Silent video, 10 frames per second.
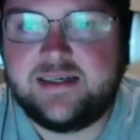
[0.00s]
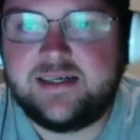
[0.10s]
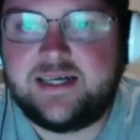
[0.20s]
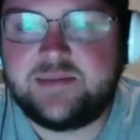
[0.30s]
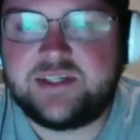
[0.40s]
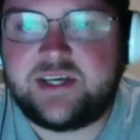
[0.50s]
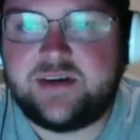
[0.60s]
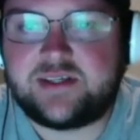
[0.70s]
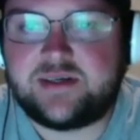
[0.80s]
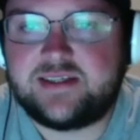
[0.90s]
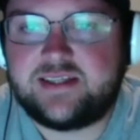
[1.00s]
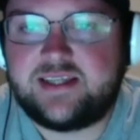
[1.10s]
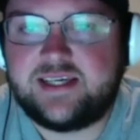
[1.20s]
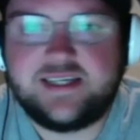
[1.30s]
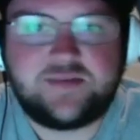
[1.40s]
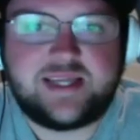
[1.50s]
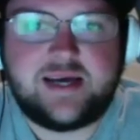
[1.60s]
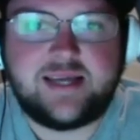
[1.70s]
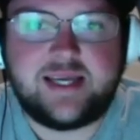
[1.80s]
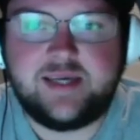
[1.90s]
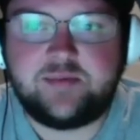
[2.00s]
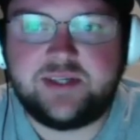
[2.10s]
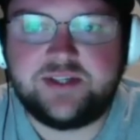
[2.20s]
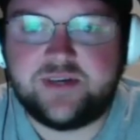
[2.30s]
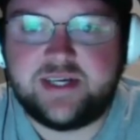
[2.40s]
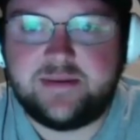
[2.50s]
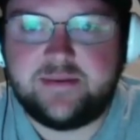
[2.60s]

I'm just curious because the thing is, without that hip injury,